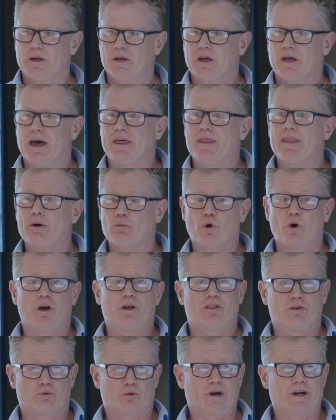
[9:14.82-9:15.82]
and they're
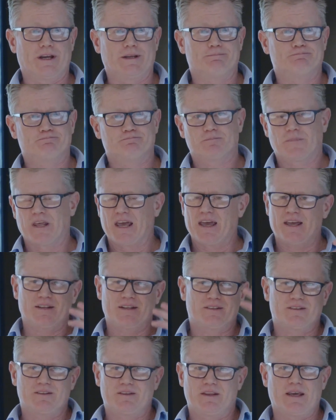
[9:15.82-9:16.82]
worth a read.
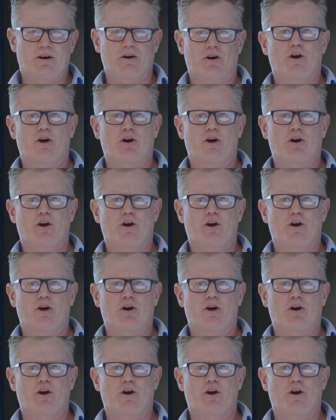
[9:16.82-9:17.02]
They're